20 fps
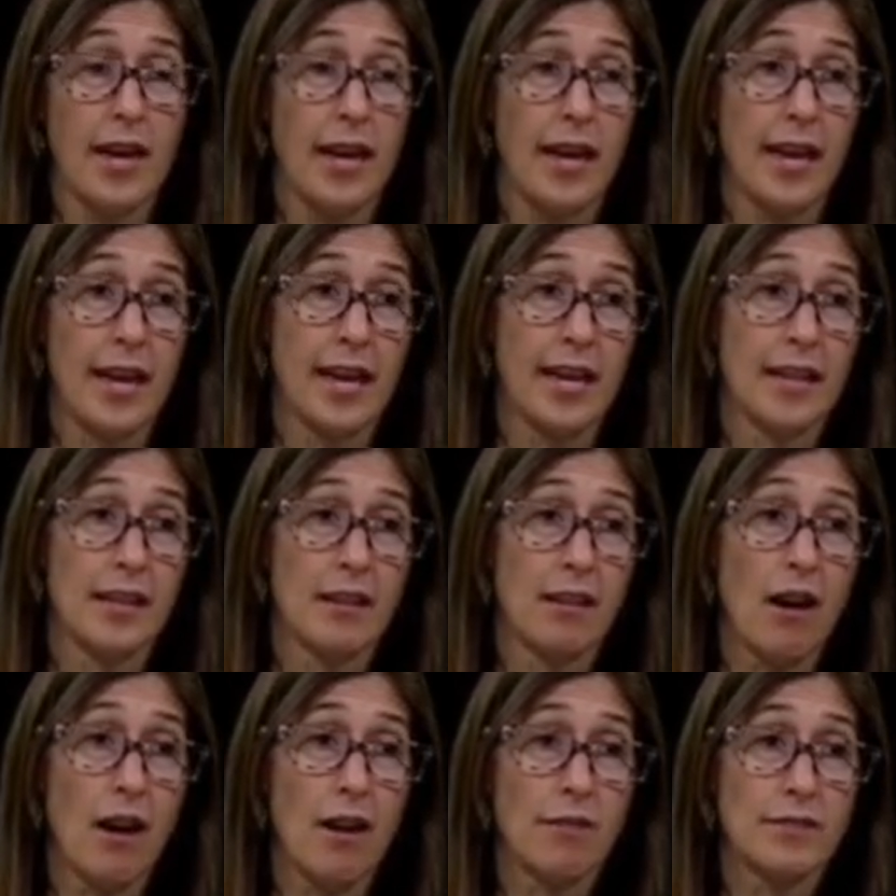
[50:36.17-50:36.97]

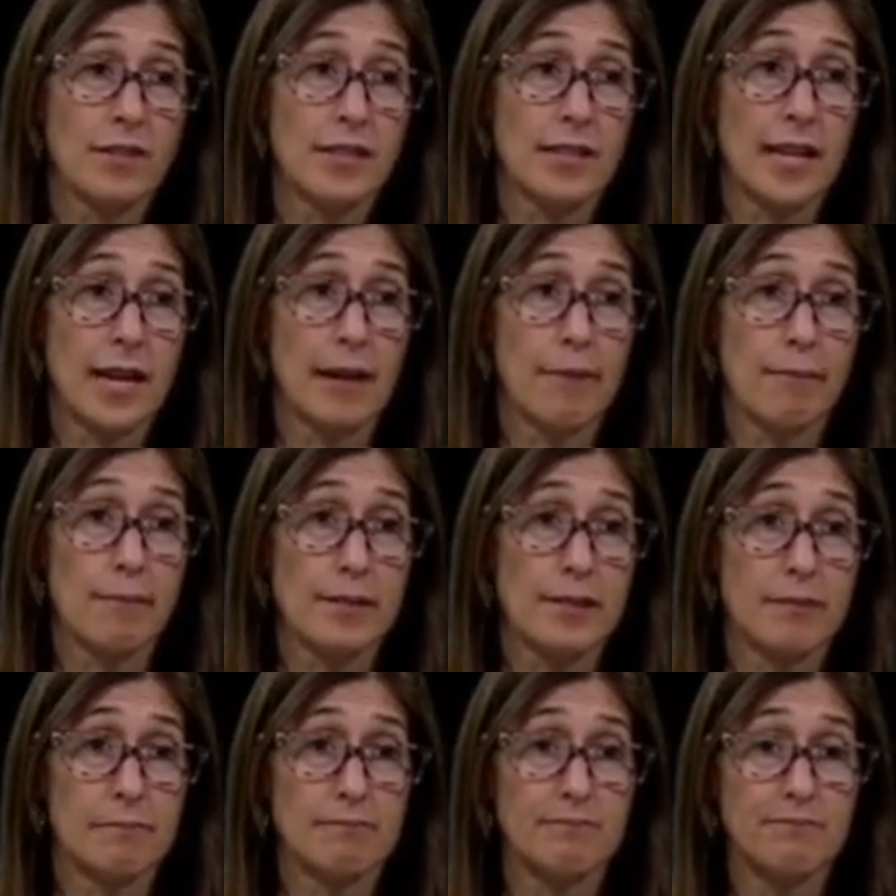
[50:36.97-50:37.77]
And
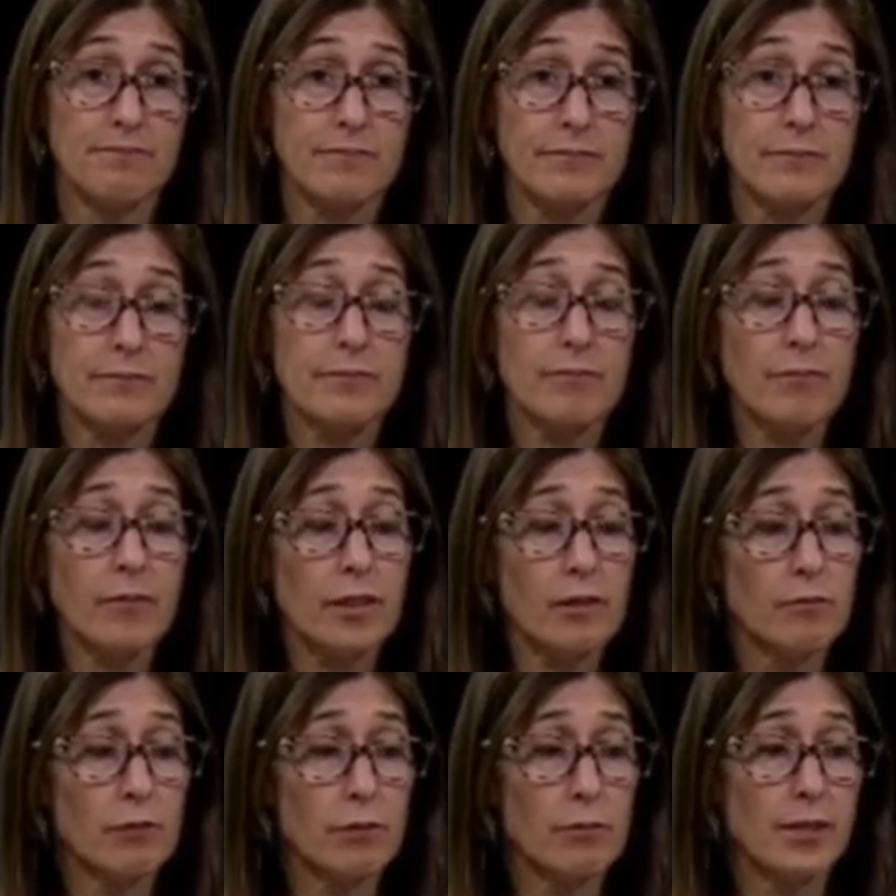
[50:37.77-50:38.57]
oftentimes
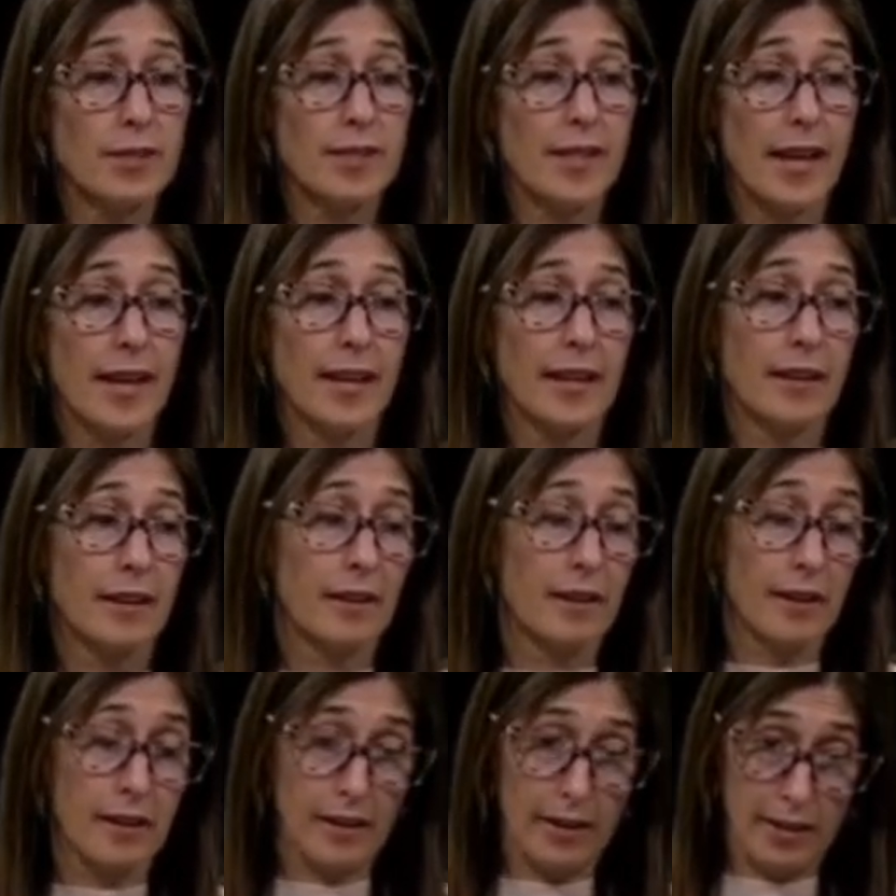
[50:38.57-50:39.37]
we would say,
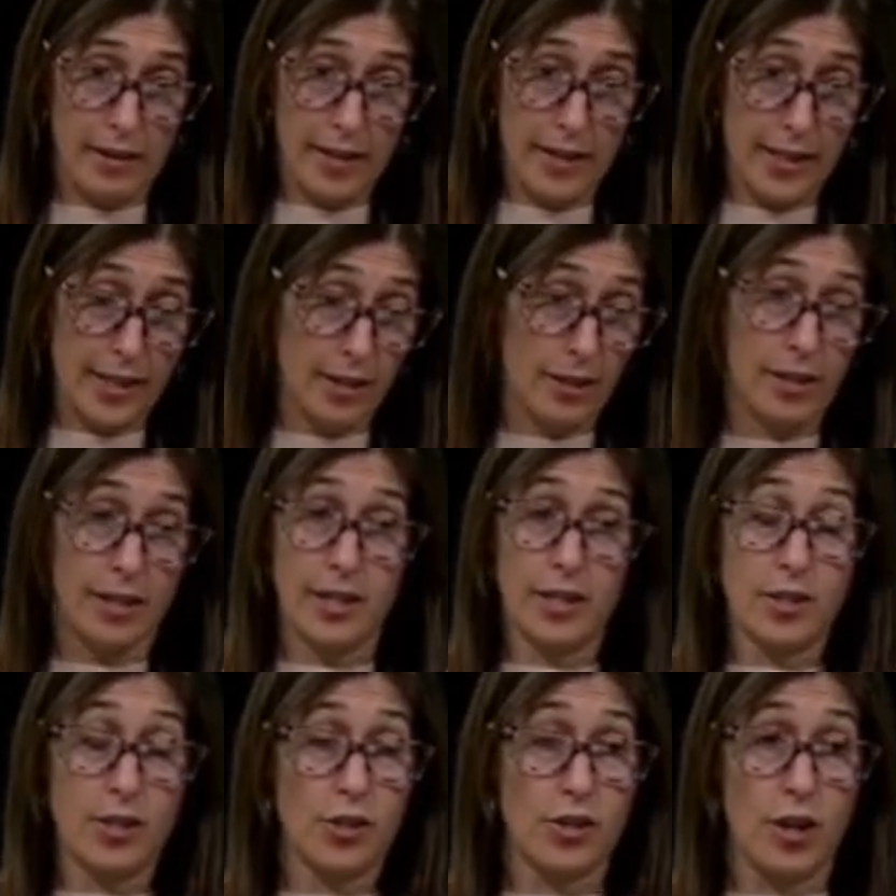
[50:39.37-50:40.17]
all right, you're
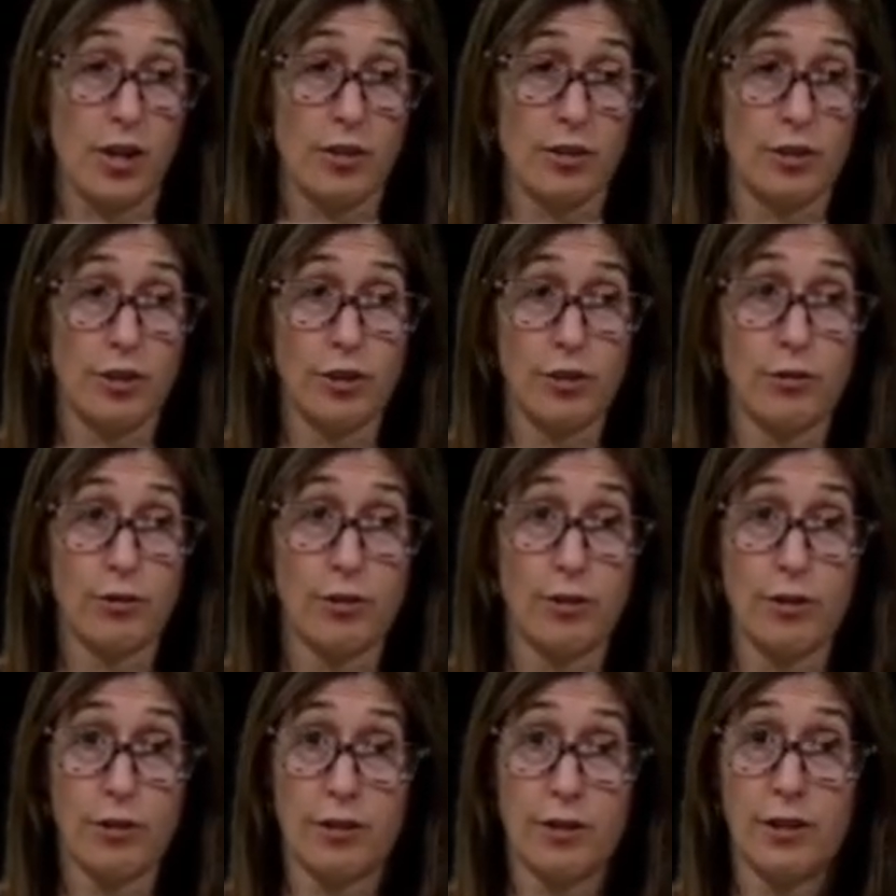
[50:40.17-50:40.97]
going to start
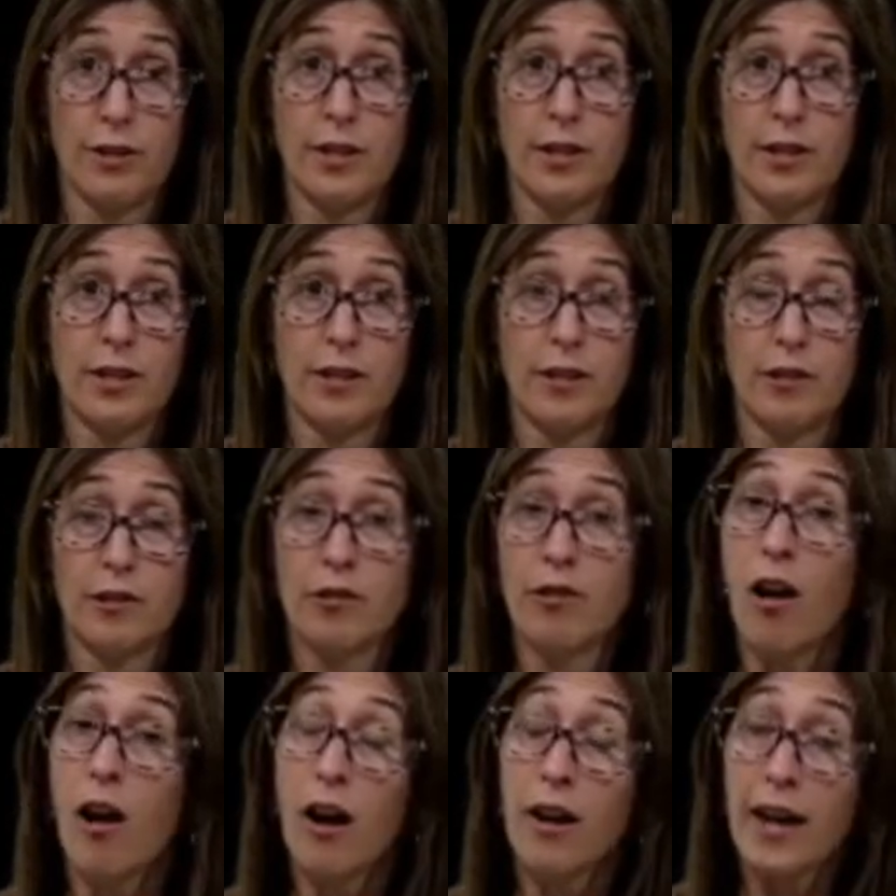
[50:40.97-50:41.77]
your
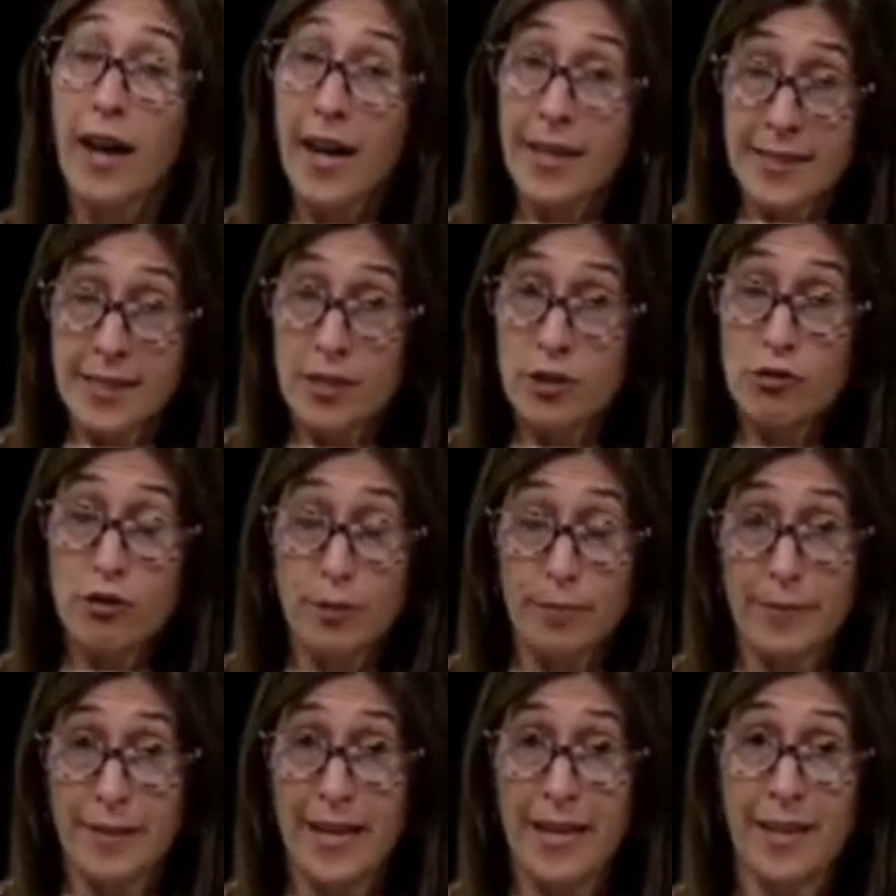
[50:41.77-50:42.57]
long-acting
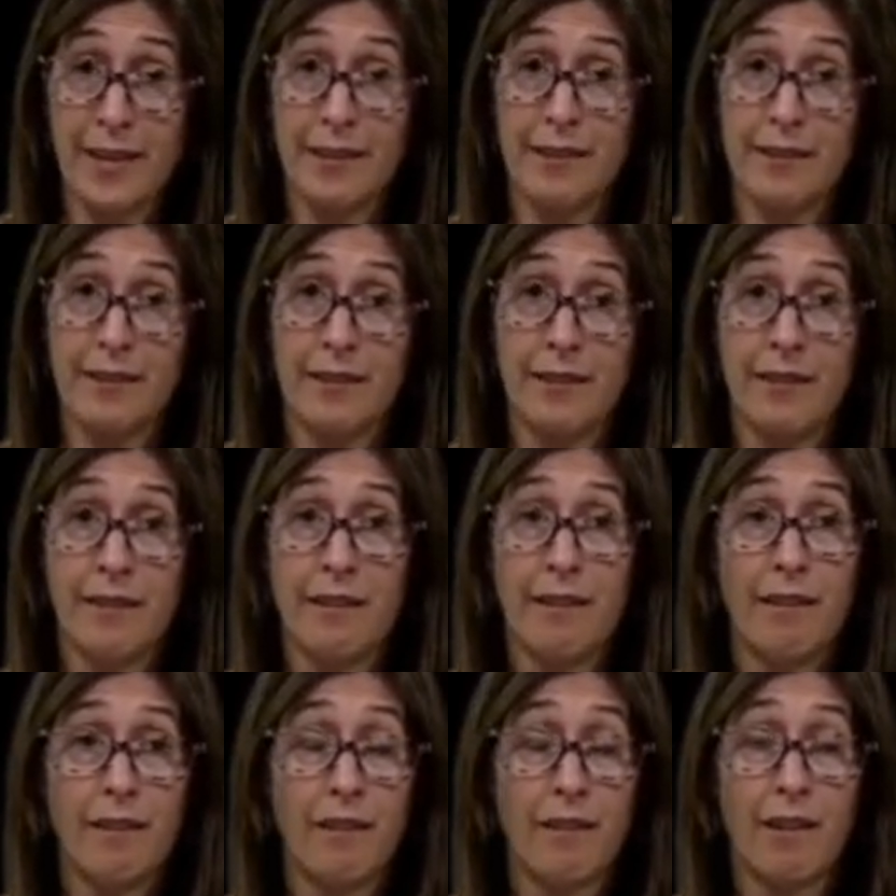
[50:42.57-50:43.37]
triptan
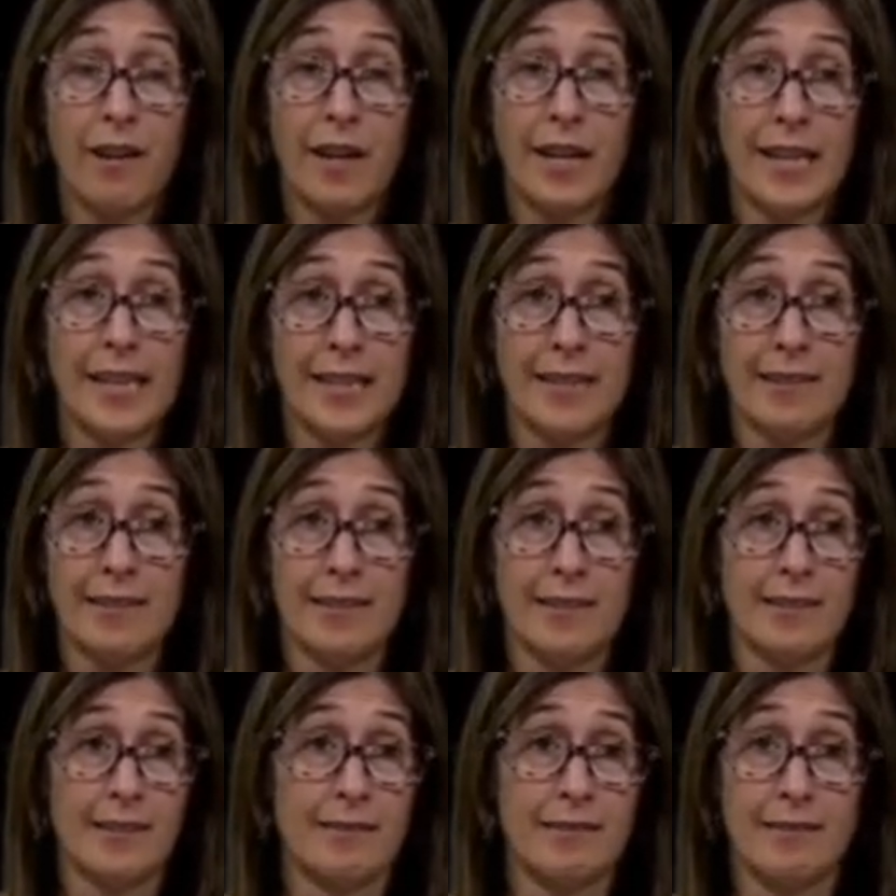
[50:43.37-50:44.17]
on
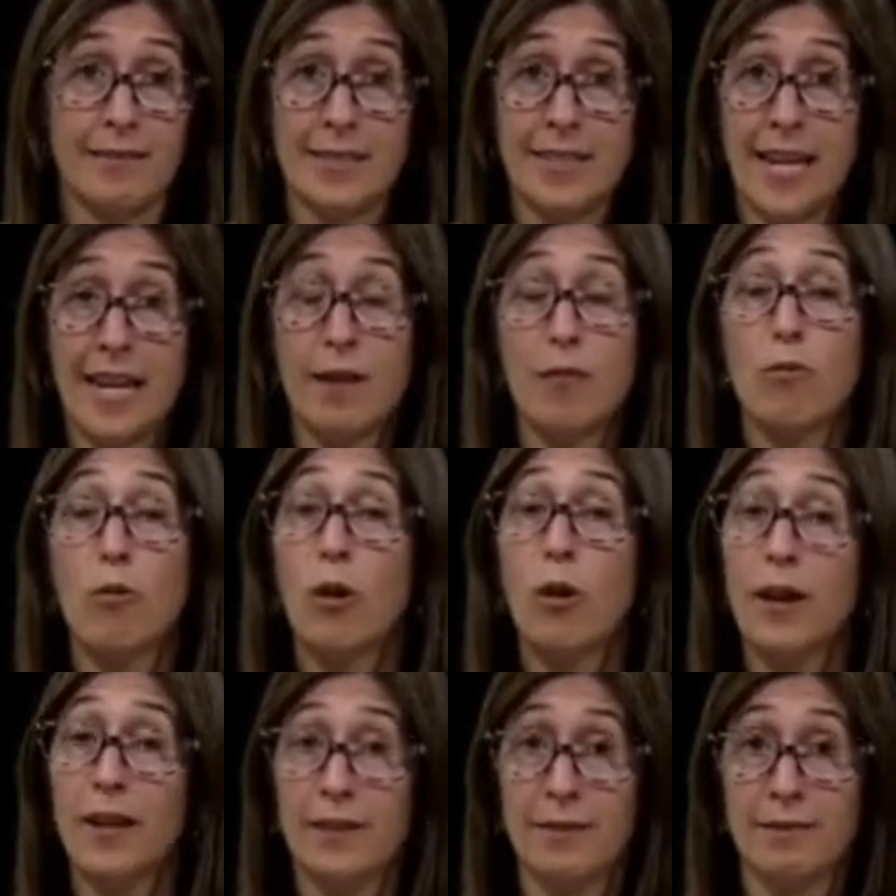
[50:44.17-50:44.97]
day
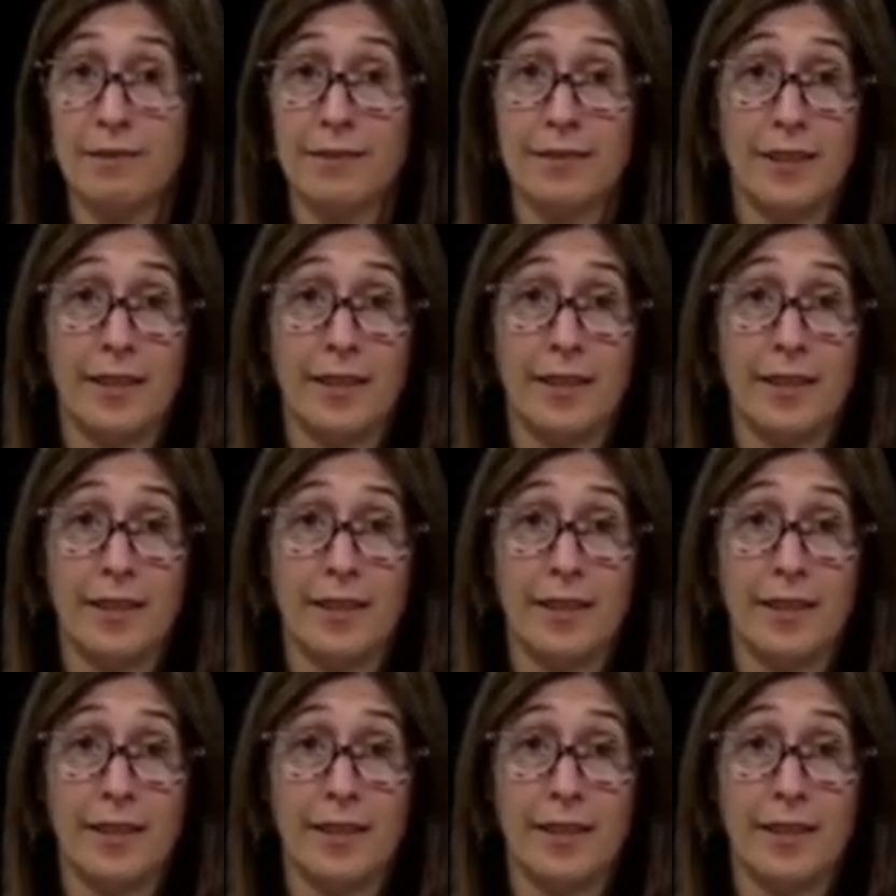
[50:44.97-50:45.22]
1,